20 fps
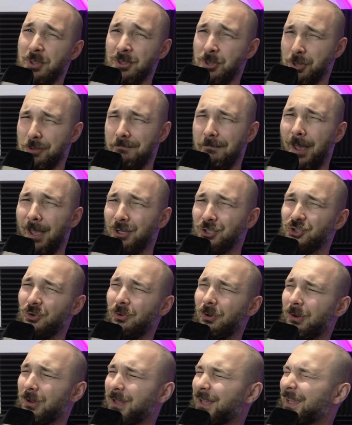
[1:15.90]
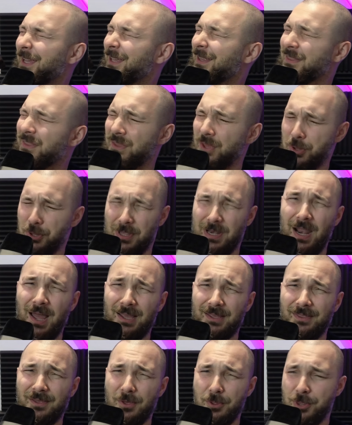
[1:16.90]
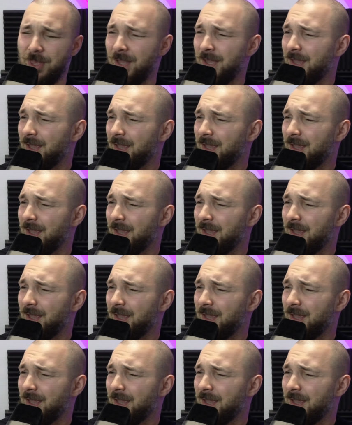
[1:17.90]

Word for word: special in the slightest.